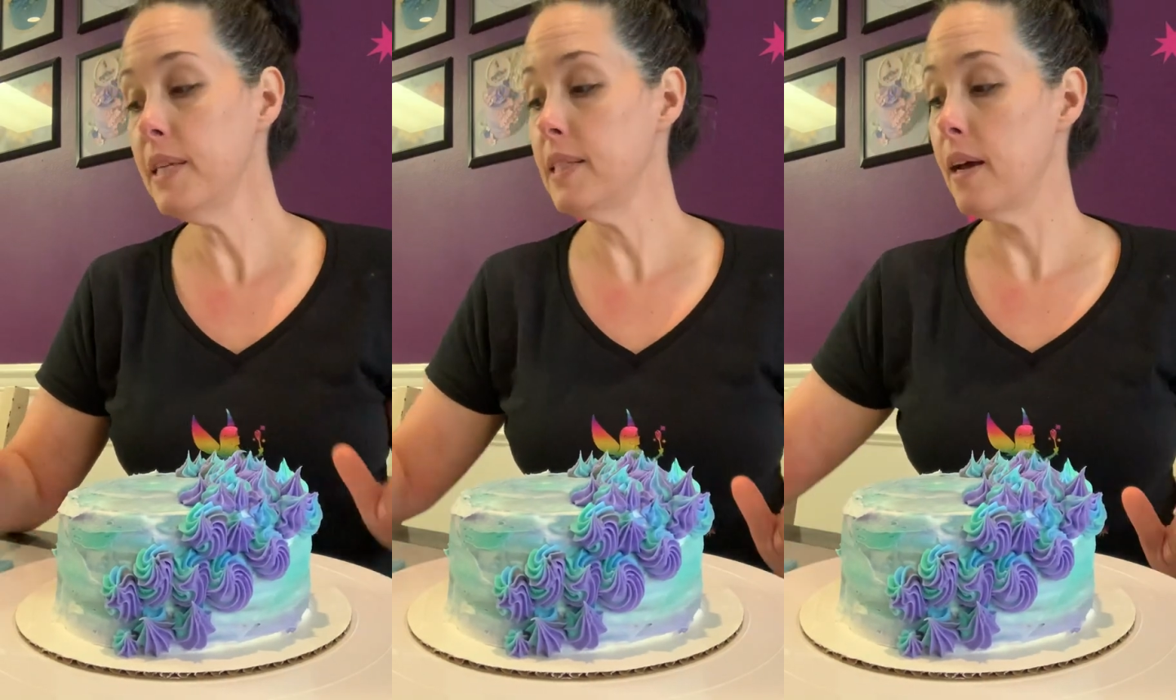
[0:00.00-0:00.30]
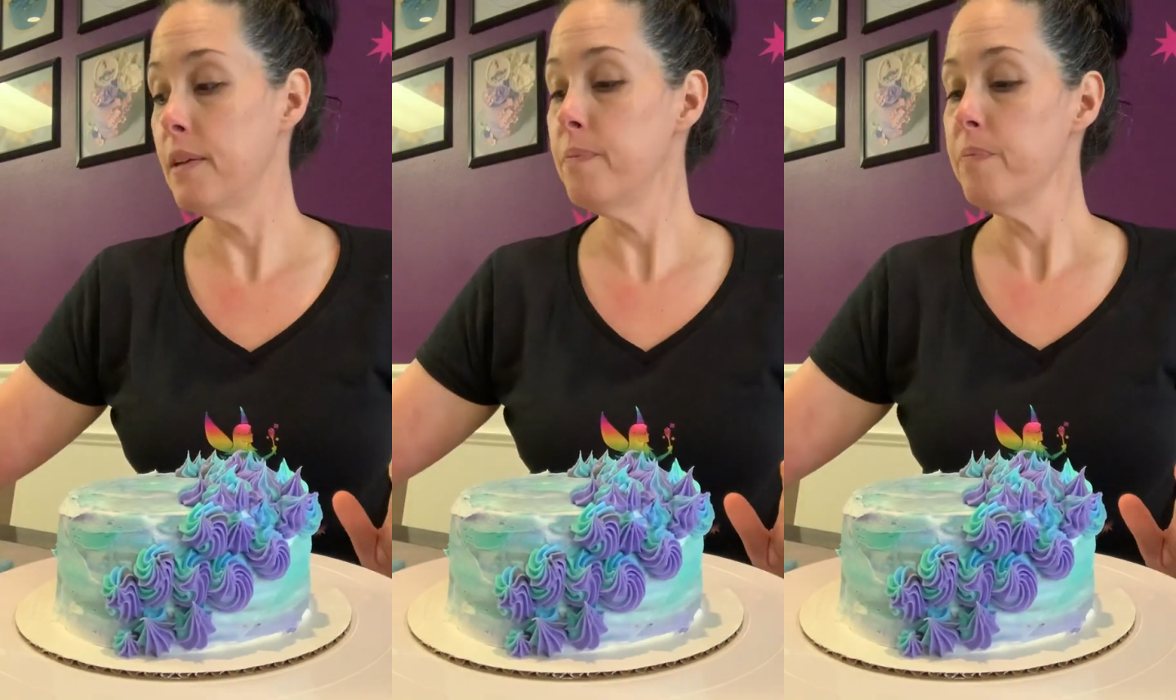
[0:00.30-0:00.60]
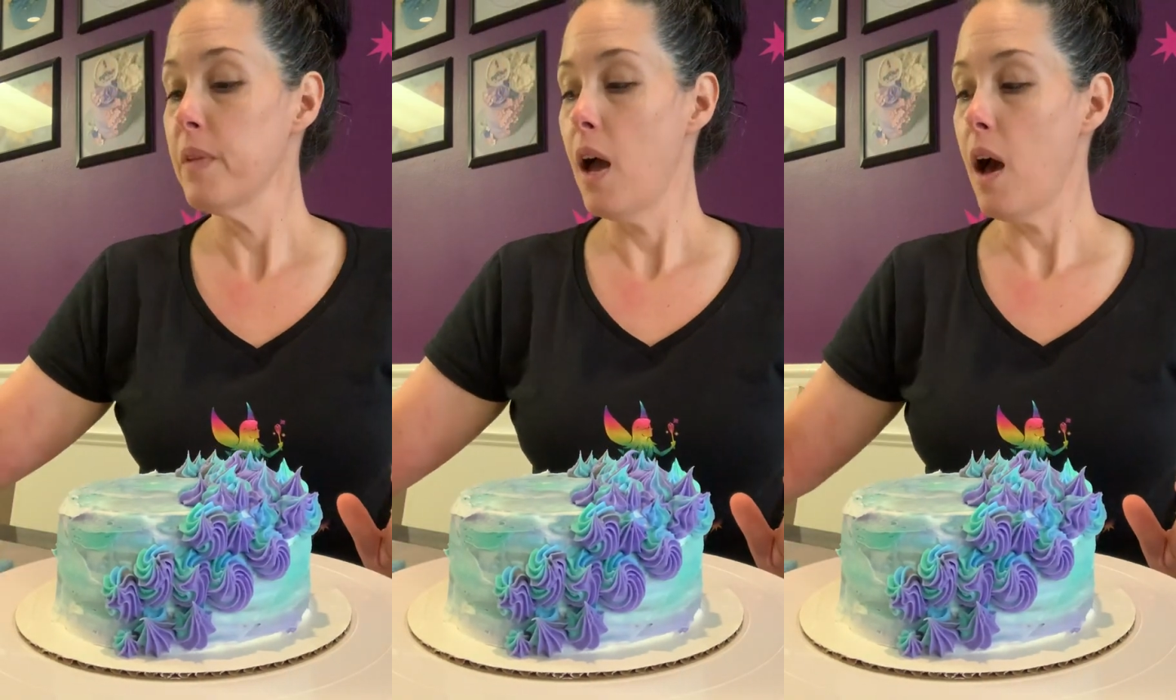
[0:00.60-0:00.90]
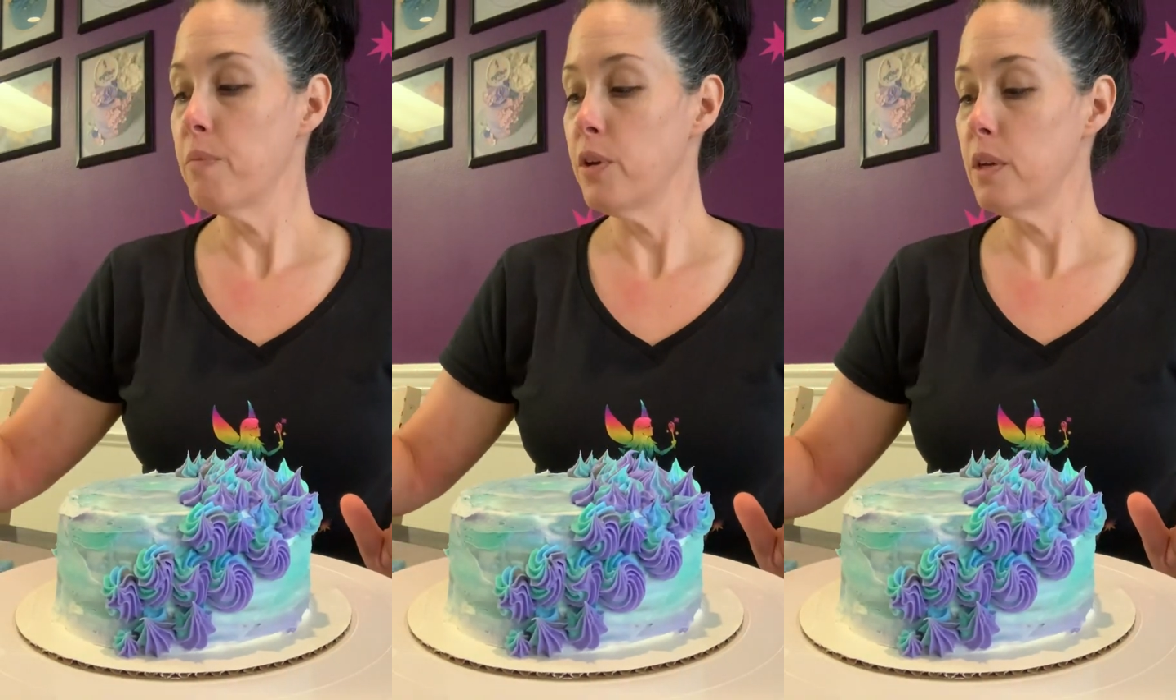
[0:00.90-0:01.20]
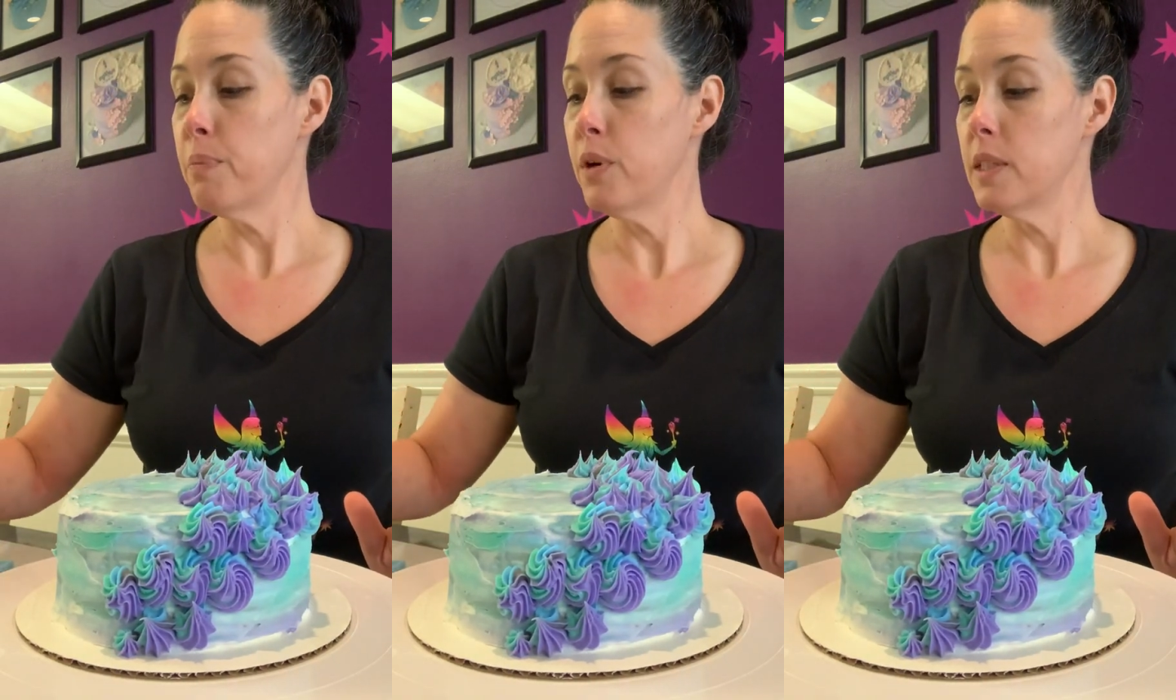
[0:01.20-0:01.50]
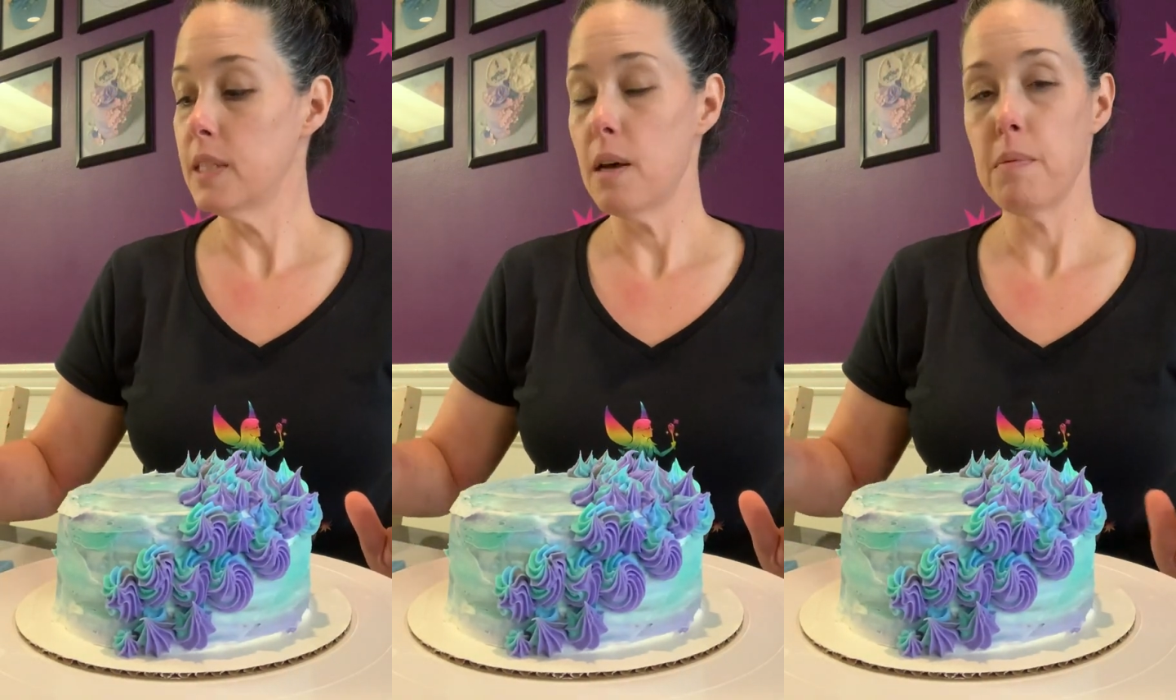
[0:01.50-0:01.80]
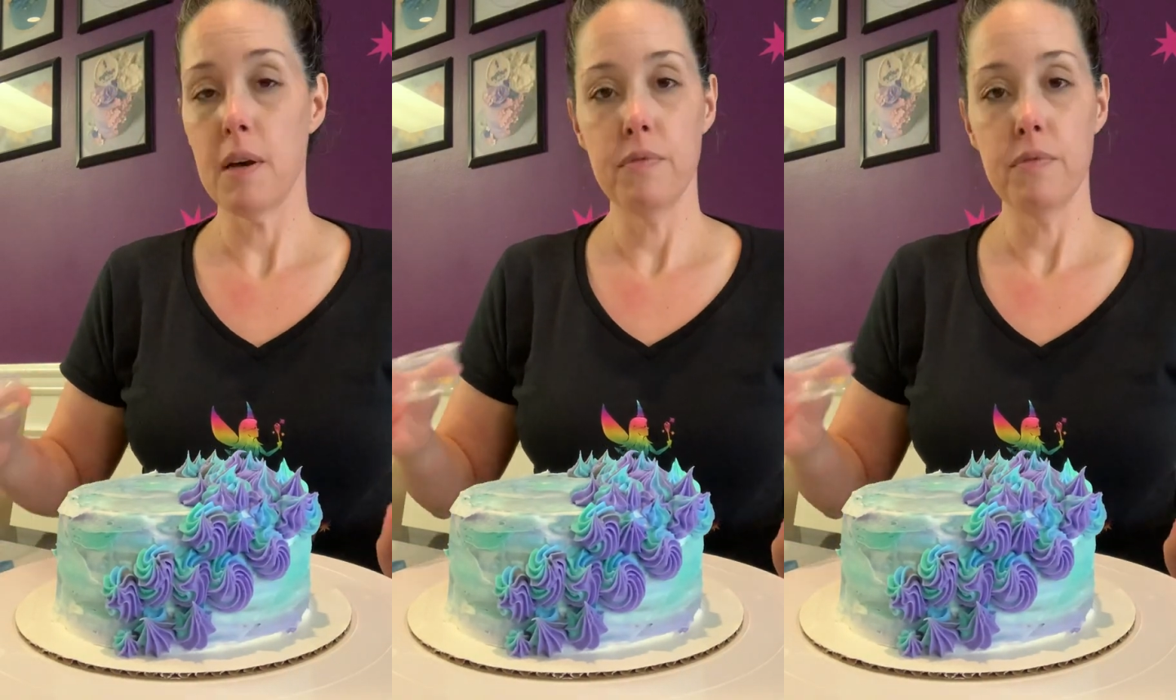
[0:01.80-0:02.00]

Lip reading: done, I'm going to put some of